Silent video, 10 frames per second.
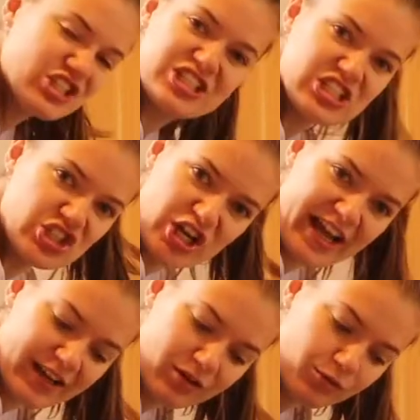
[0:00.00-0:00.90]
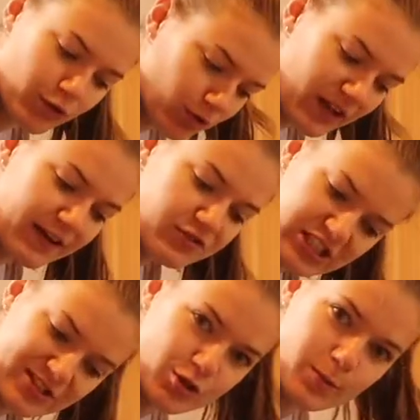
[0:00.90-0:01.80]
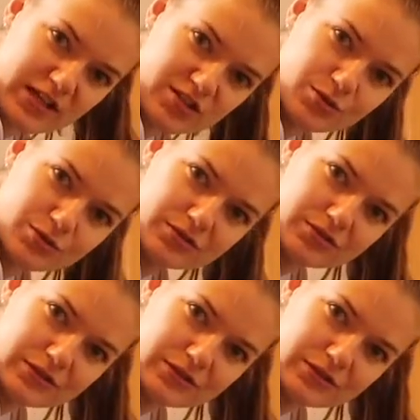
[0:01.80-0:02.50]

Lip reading: just a giant real life jigsaw puzzle.